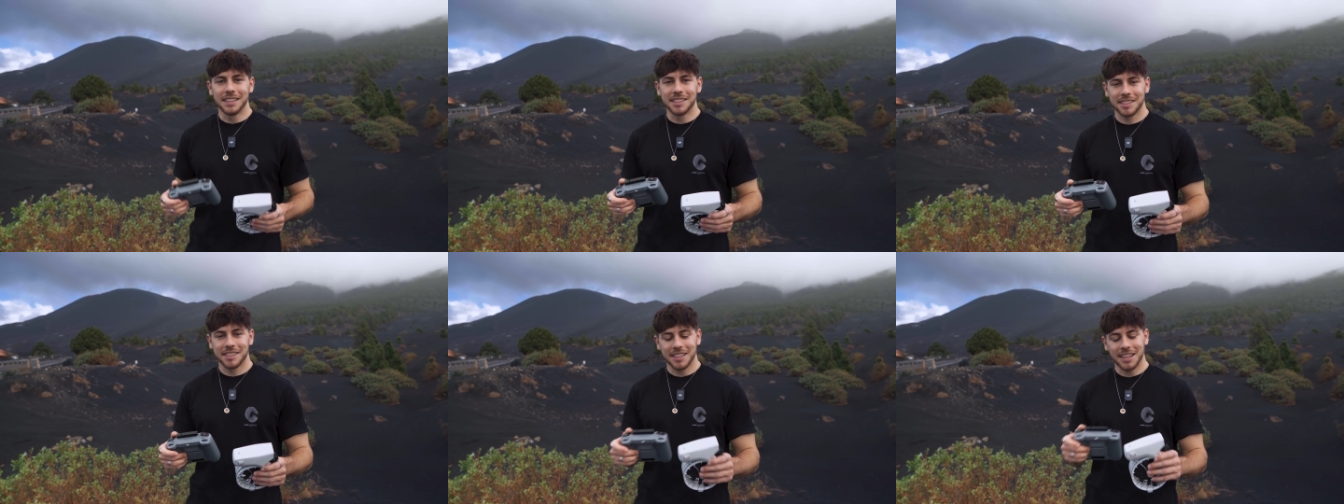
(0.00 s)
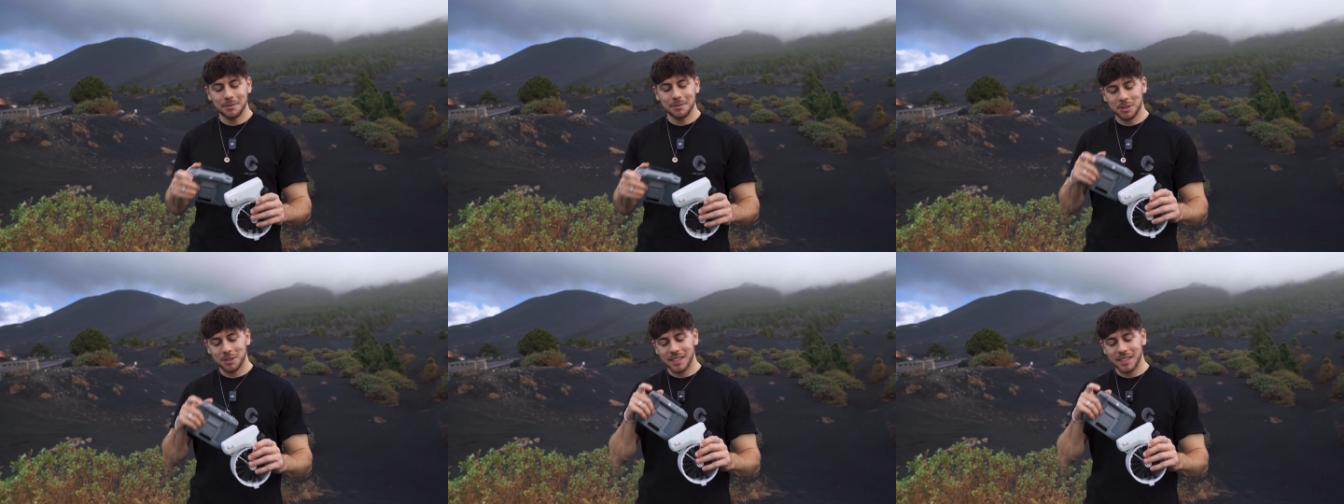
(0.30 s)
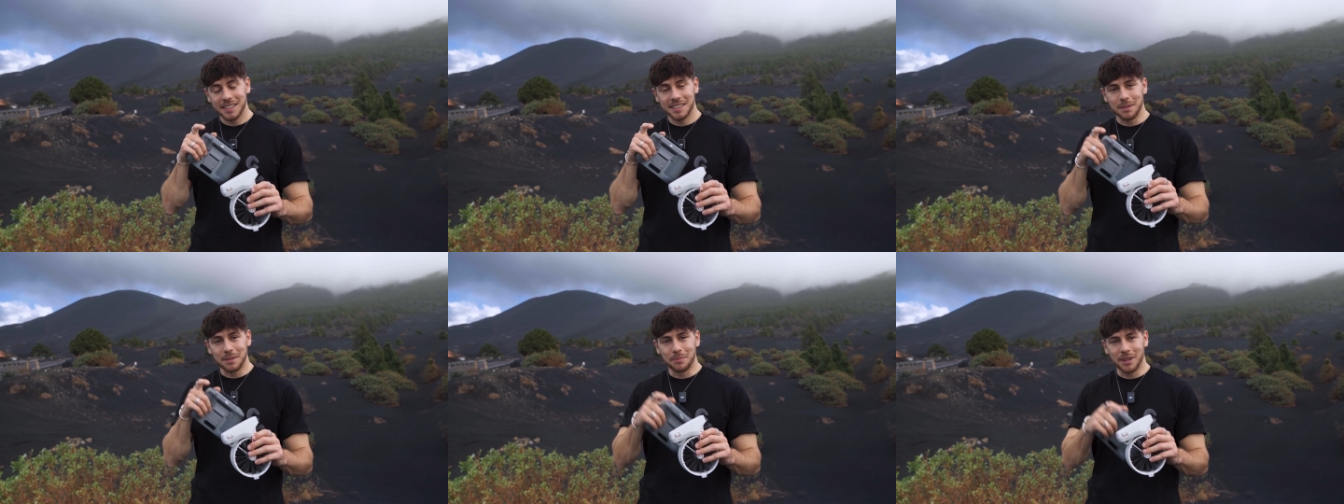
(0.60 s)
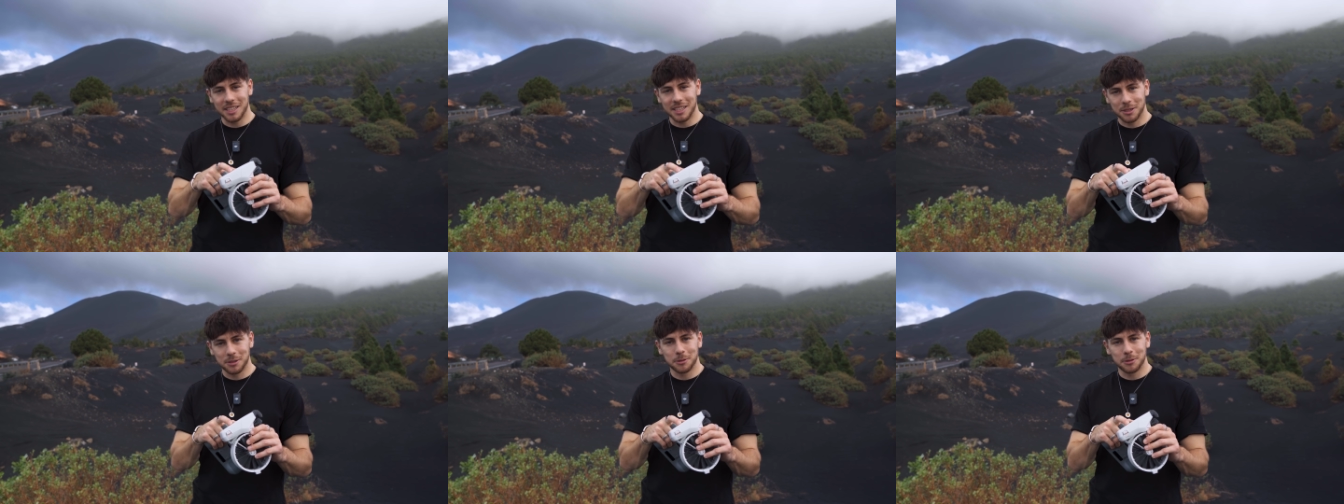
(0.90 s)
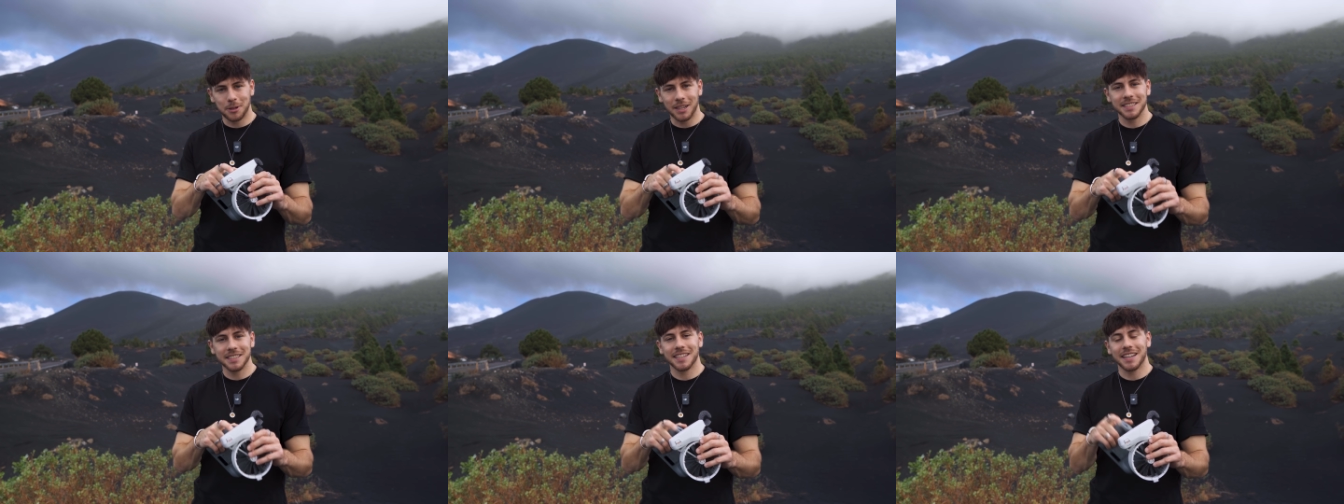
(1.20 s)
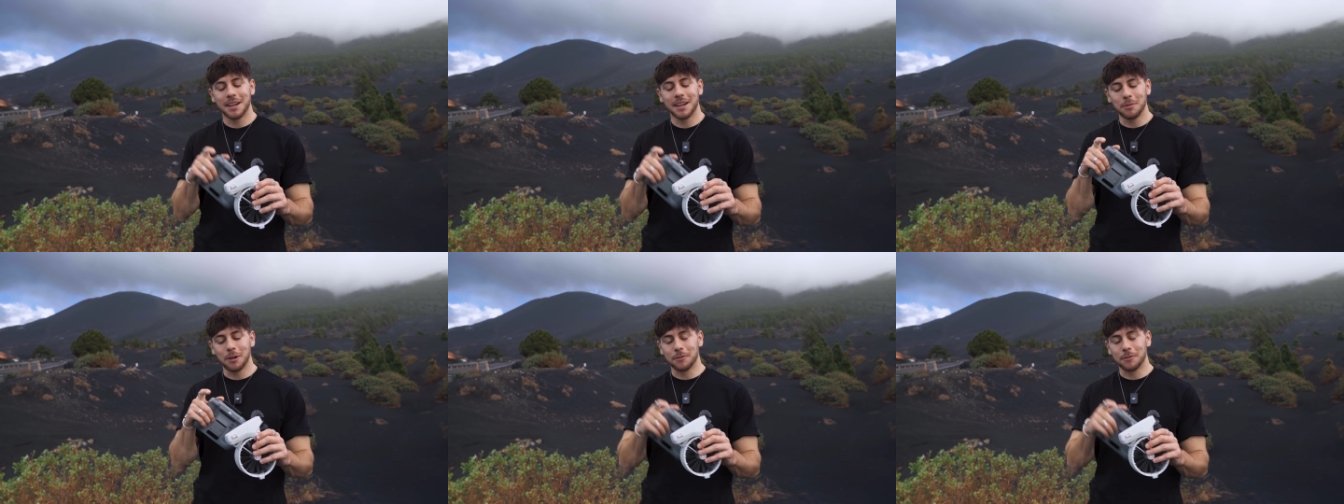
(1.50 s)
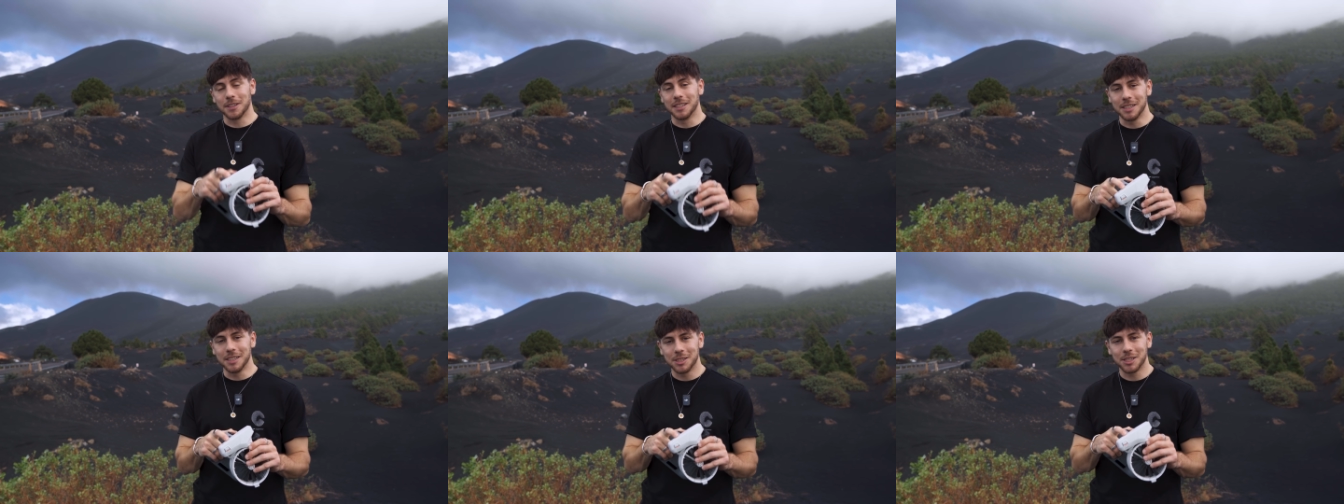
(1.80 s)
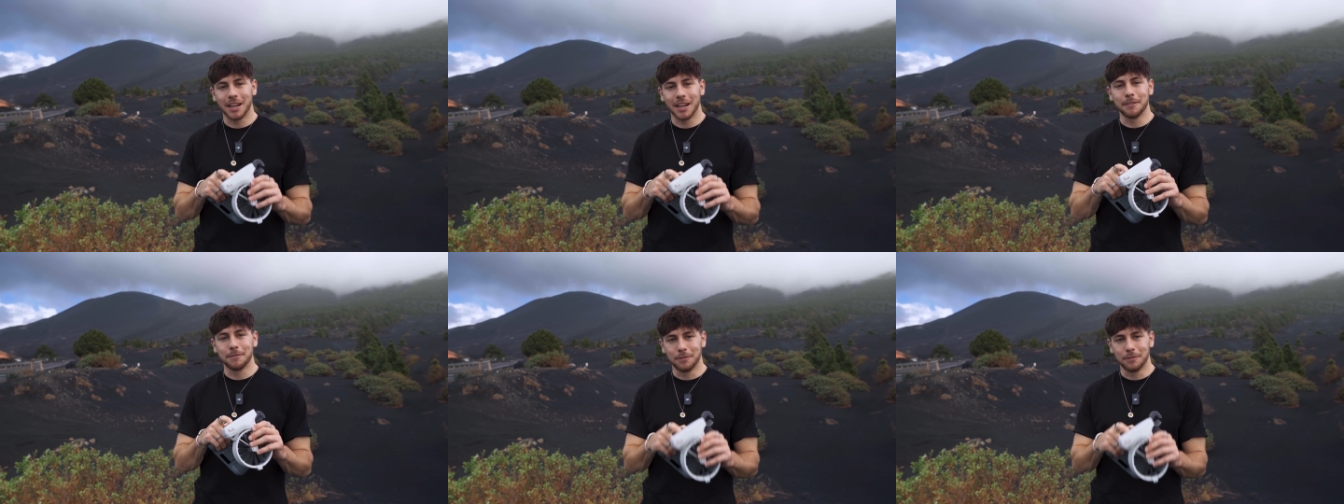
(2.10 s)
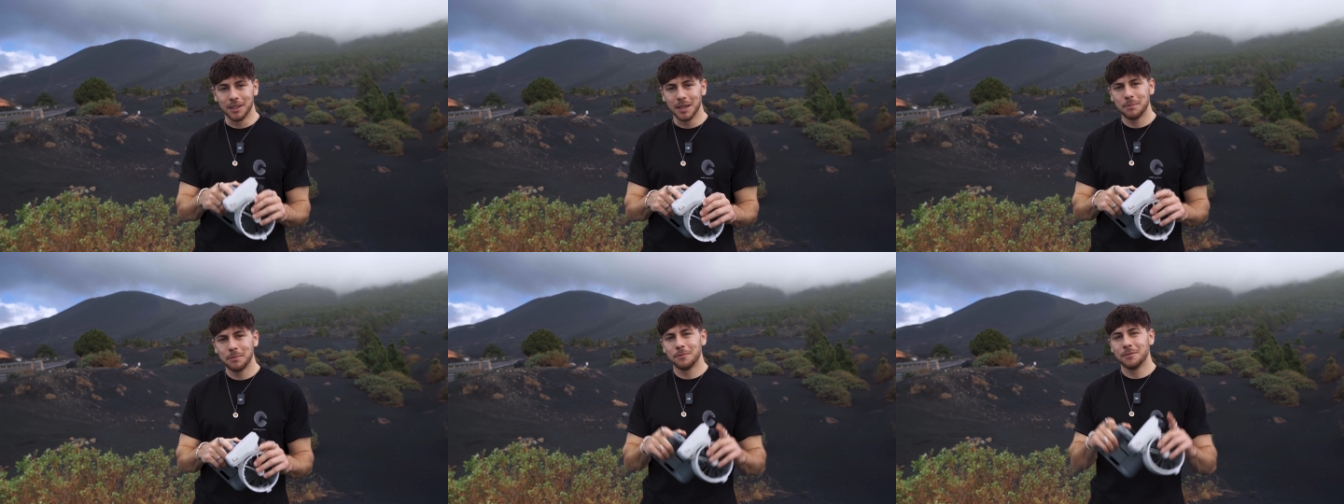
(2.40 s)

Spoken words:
It's time to test the battery runtime of the DJI Flip,